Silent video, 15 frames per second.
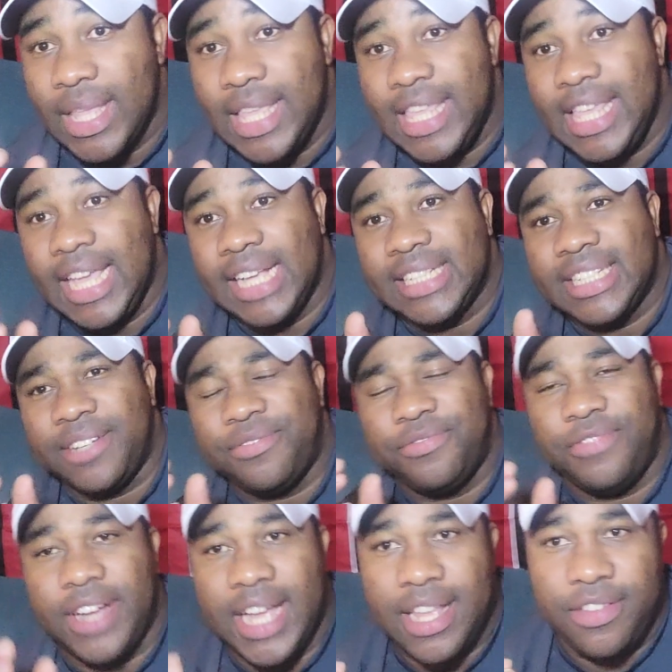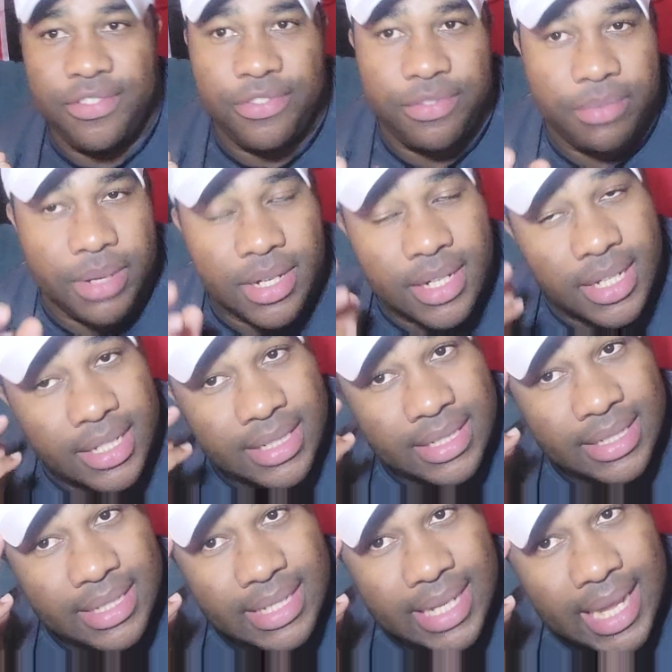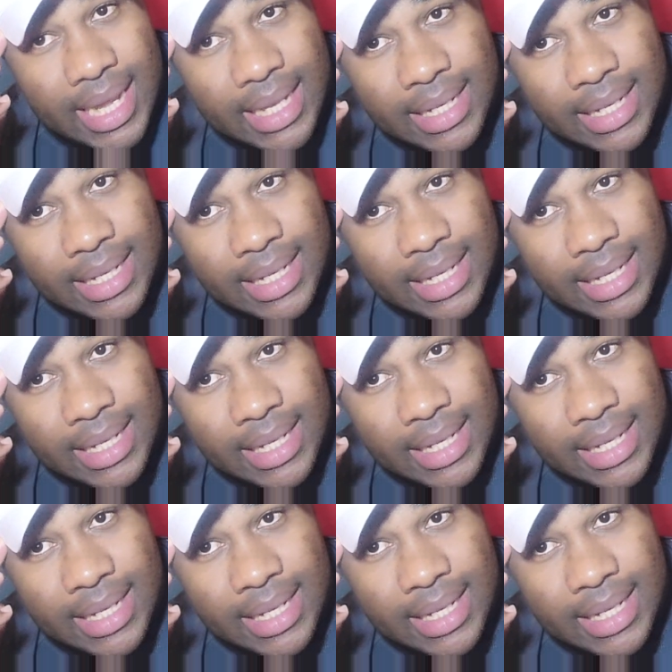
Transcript: He gets a 5 because he